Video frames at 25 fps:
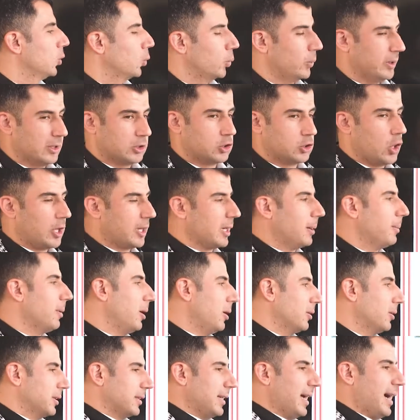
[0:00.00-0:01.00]
We'll talk
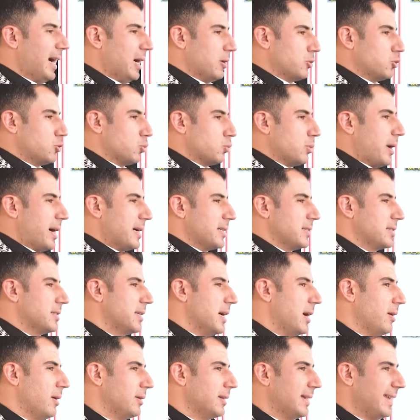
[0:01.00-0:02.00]
about it, how to write
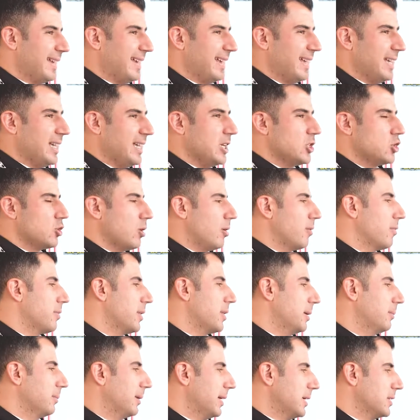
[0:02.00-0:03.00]
down each of
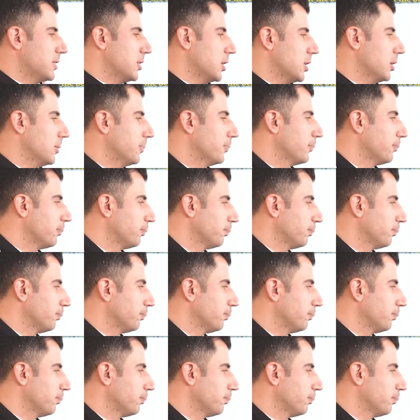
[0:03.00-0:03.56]
them later.